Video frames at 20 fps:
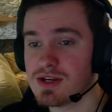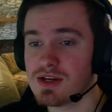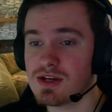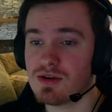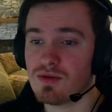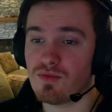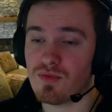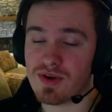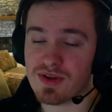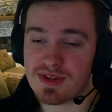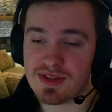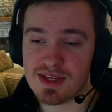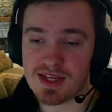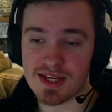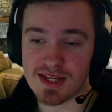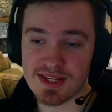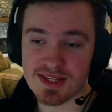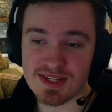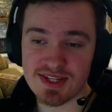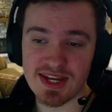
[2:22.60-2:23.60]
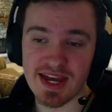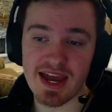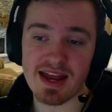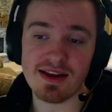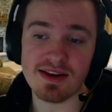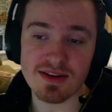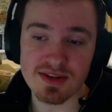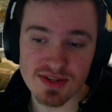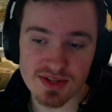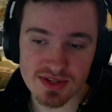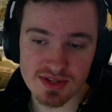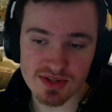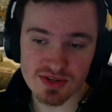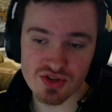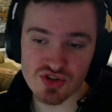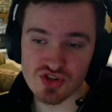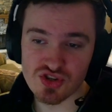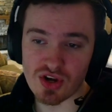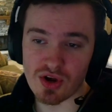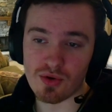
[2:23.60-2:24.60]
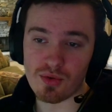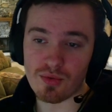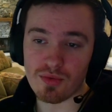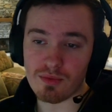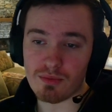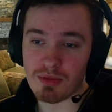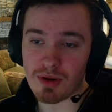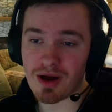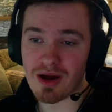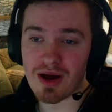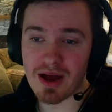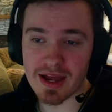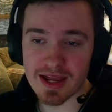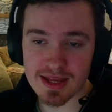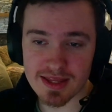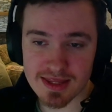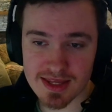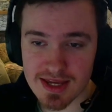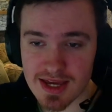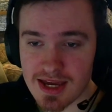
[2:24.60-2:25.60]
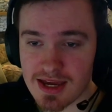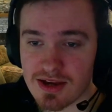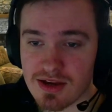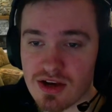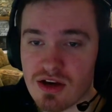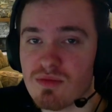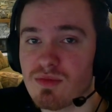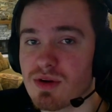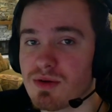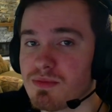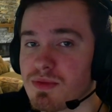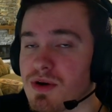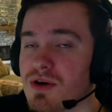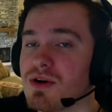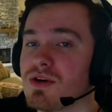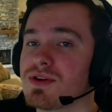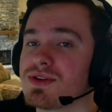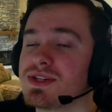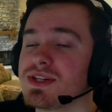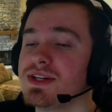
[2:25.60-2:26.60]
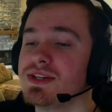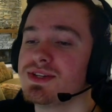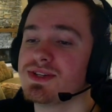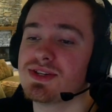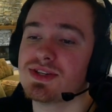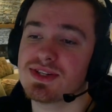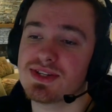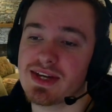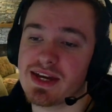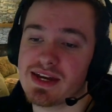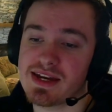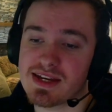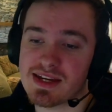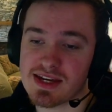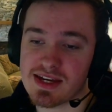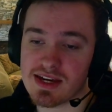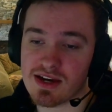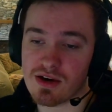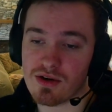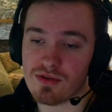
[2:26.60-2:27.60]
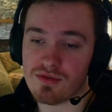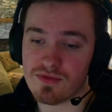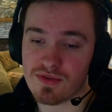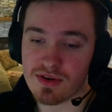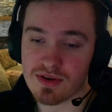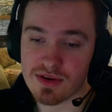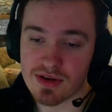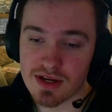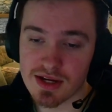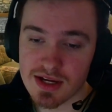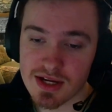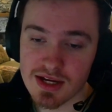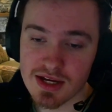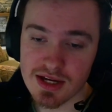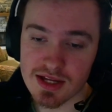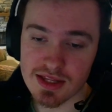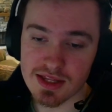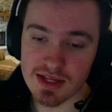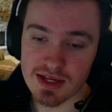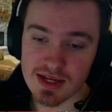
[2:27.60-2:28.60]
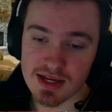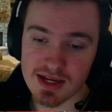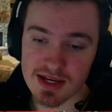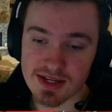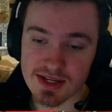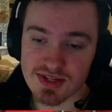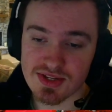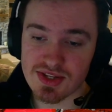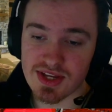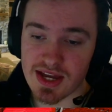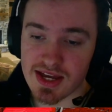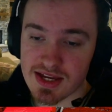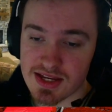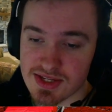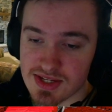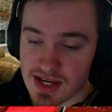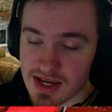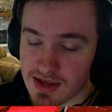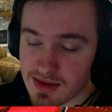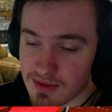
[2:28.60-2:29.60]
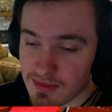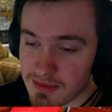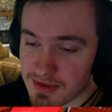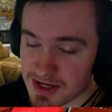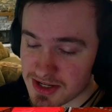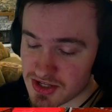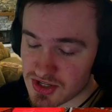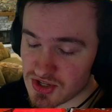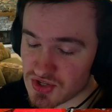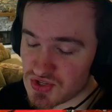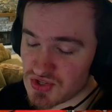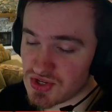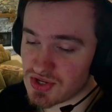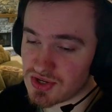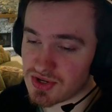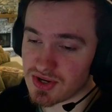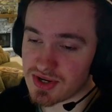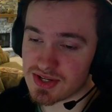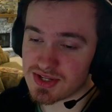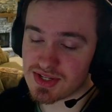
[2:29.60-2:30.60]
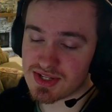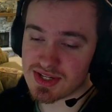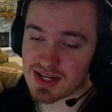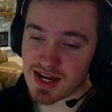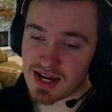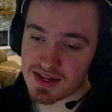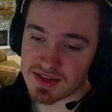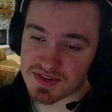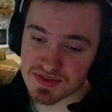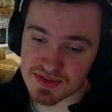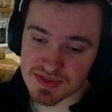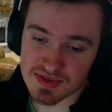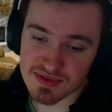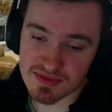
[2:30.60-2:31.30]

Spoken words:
with the intent shown by the incoming parties to taking over the stakes in Manchester United and